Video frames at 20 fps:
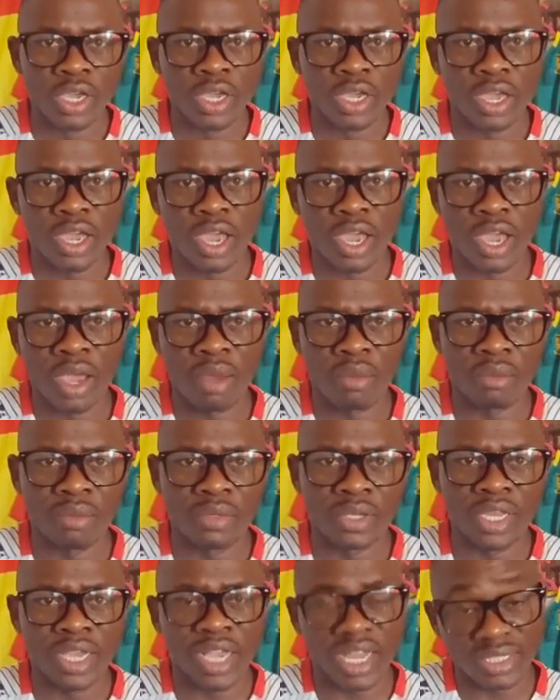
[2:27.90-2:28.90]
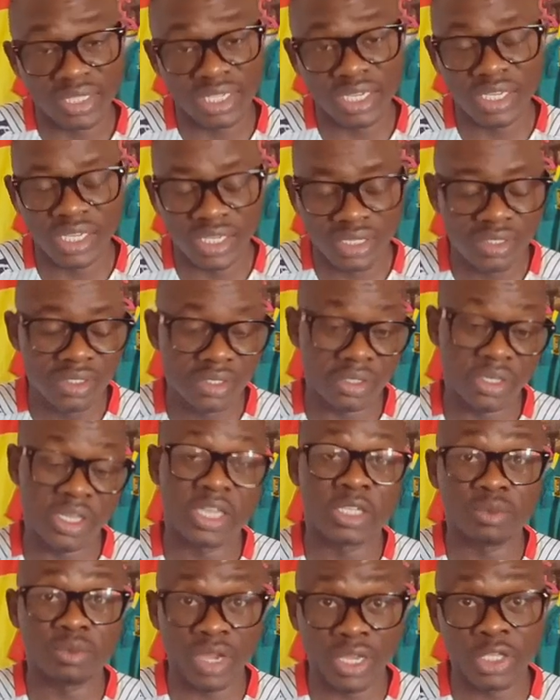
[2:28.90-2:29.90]
the Qatar League,
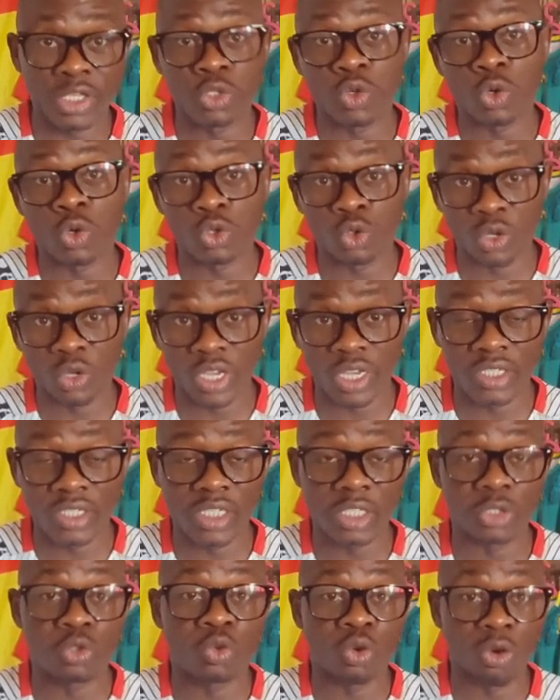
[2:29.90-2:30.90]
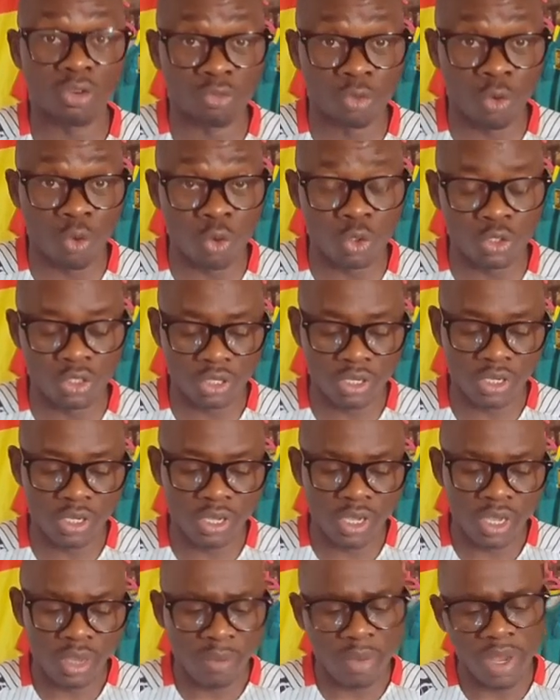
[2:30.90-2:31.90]
guess why? He's also get 12 goals.
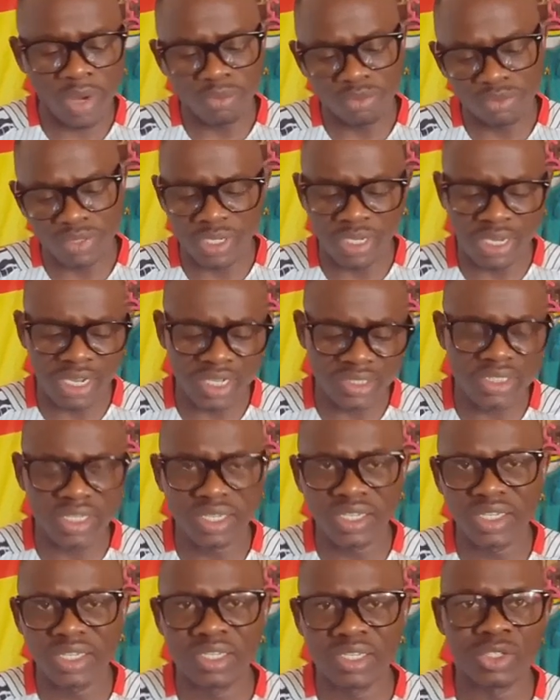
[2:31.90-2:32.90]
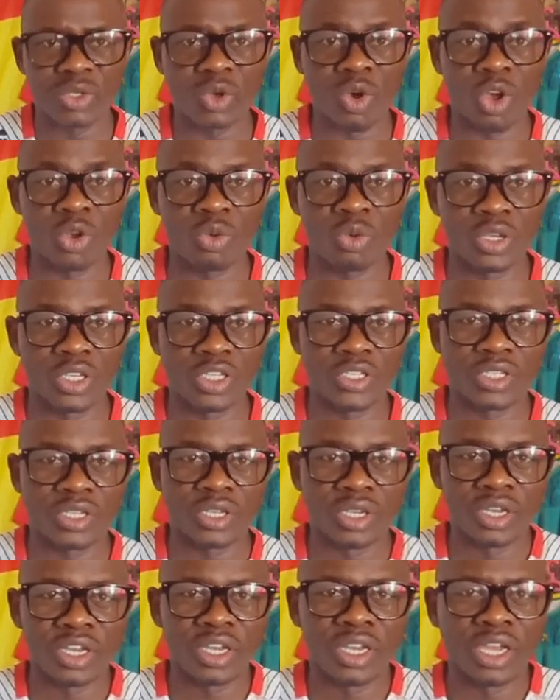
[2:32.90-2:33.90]
But the Qatar League is always
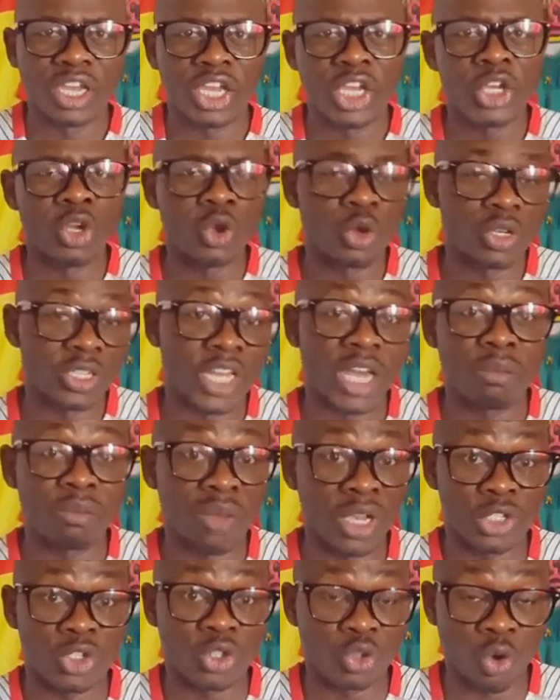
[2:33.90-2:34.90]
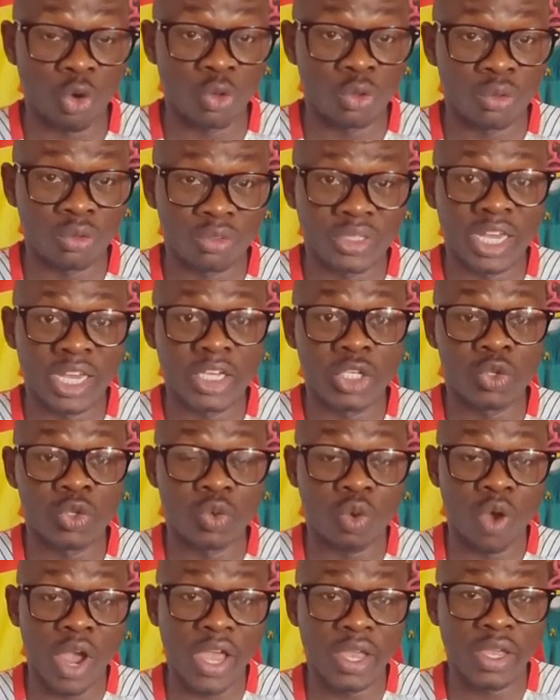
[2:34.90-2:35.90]
not that much strong. That is
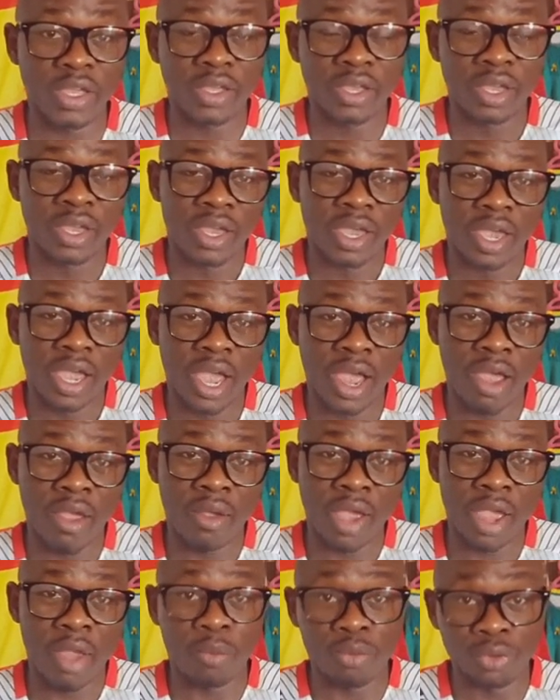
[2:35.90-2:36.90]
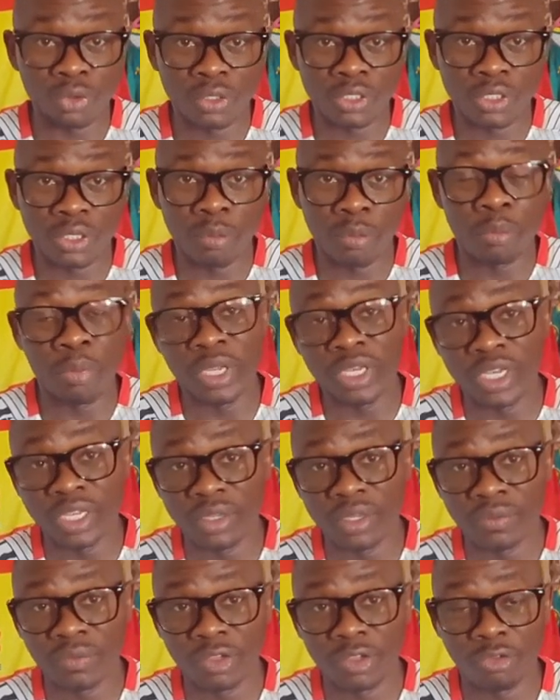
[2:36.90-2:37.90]
why I put
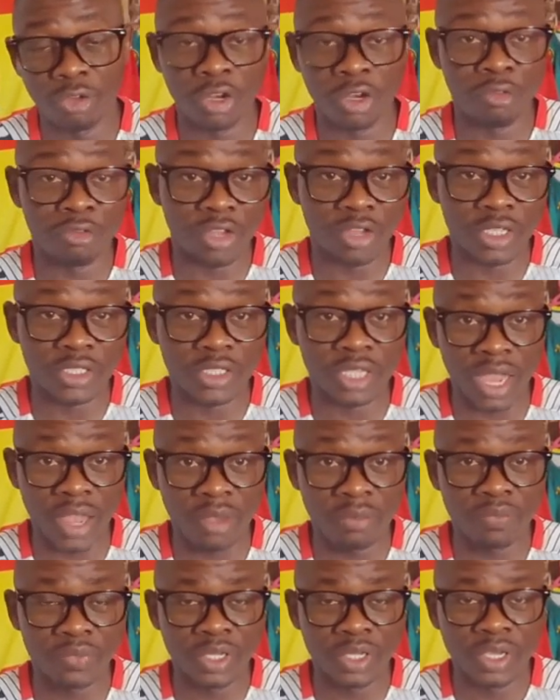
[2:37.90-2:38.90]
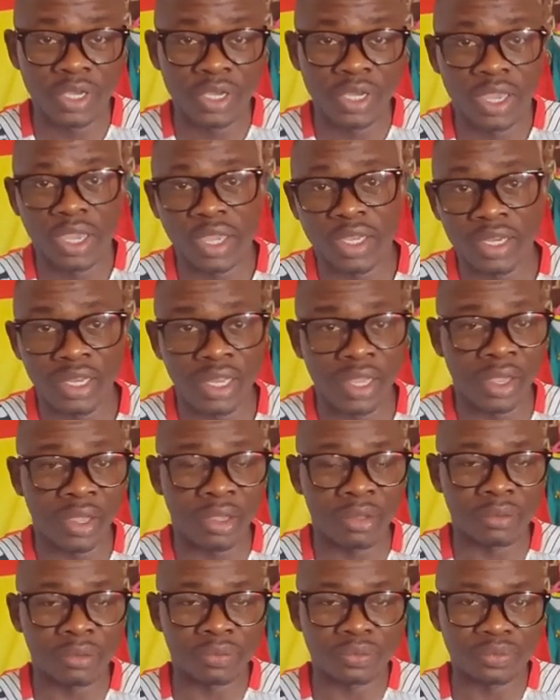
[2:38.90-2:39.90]
Benny for the first time, and the